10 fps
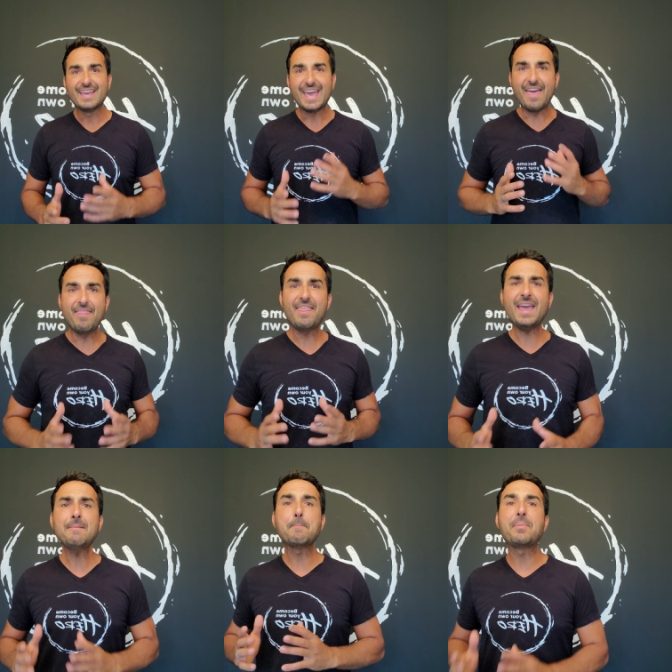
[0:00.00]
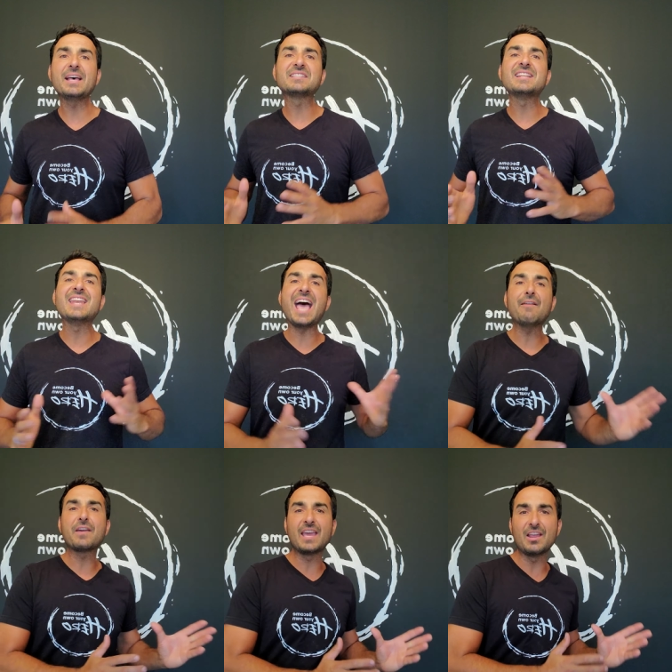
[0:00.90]
and then best
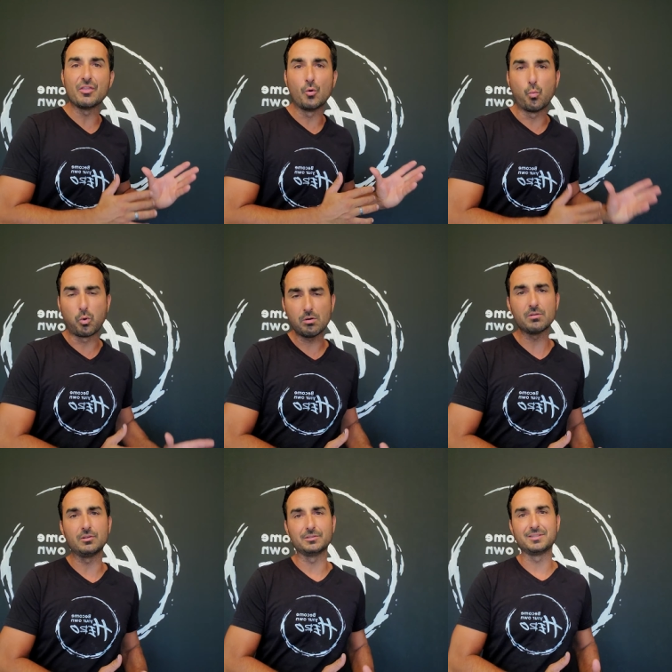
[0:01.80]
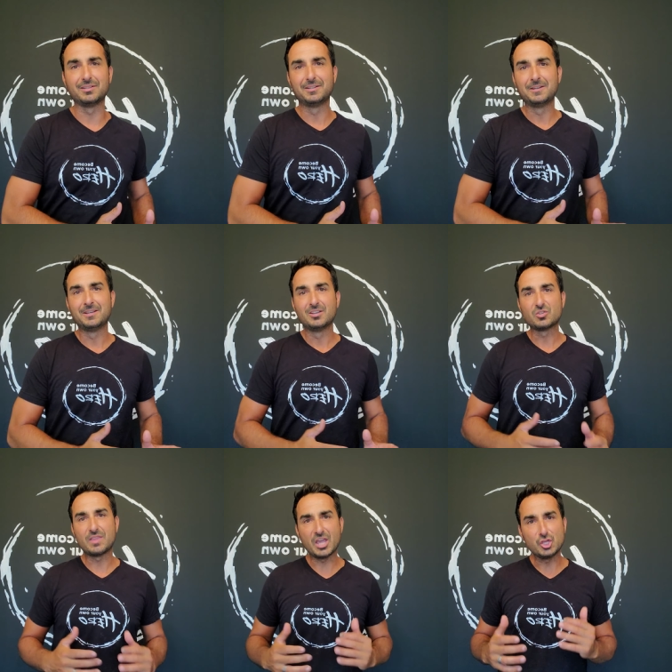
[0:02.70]
navigate the world
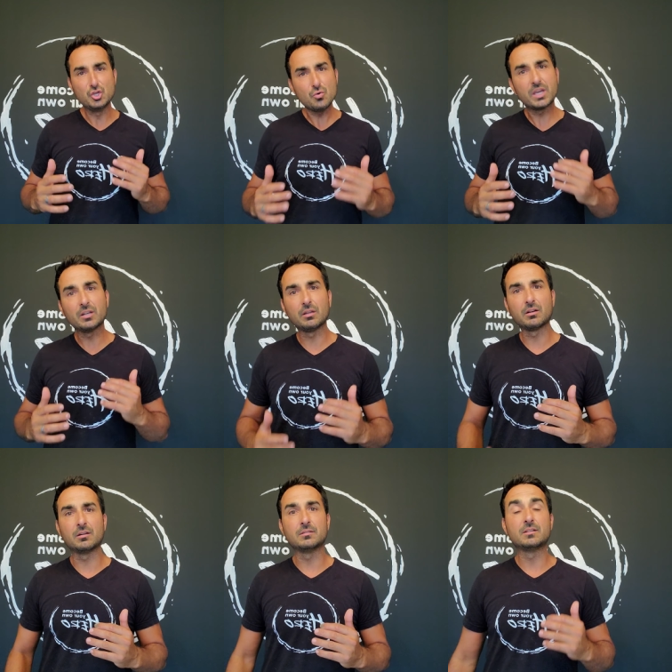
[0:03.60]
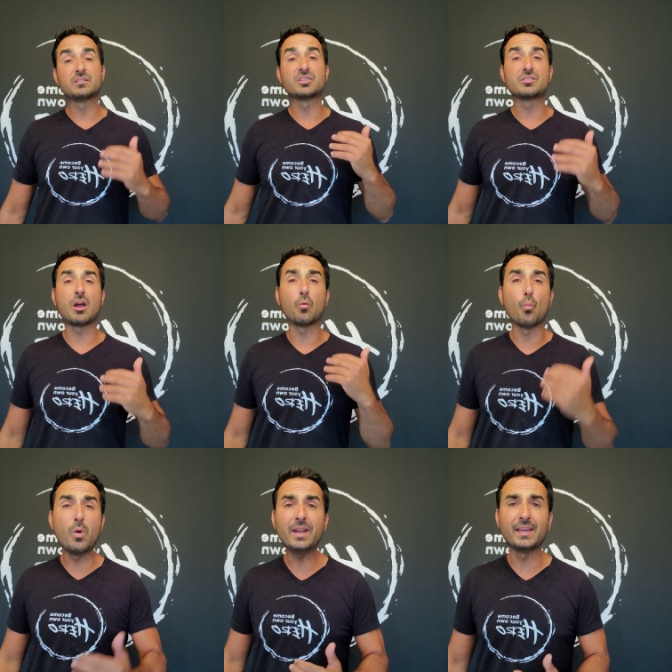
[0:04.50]
so that you can learn to
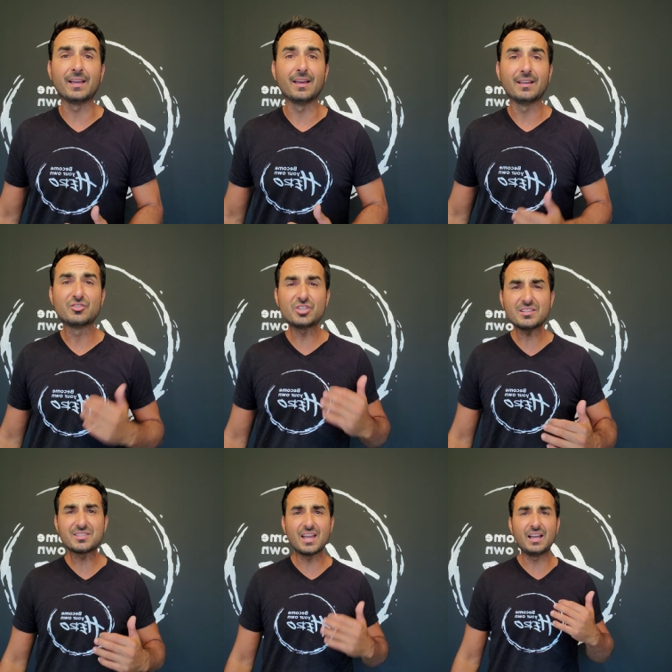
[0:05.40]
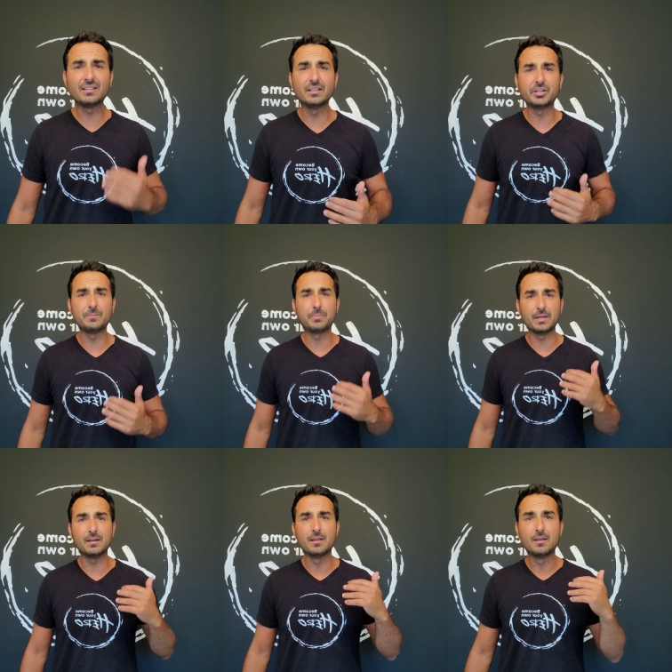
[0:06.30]
start winning just a little
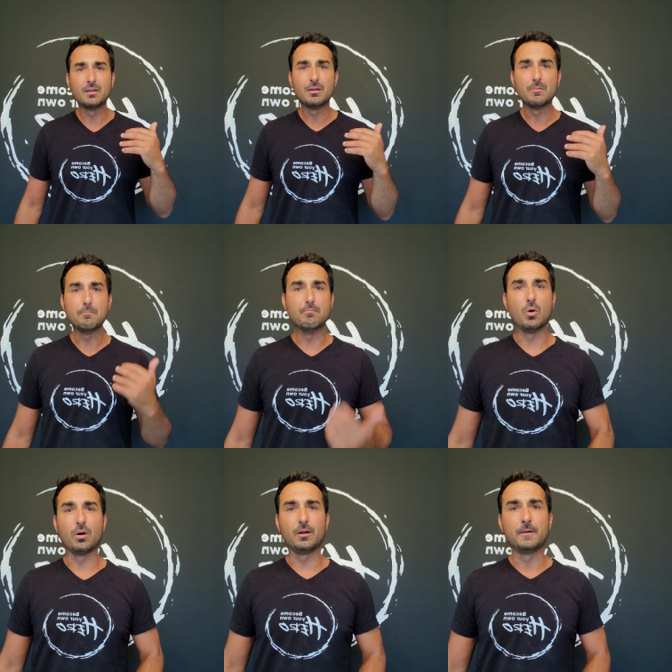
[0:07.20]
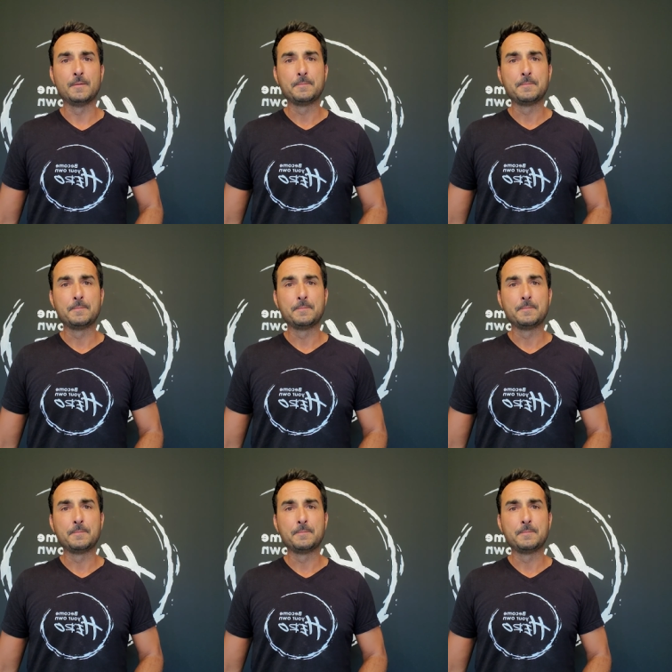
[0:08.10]
bit more.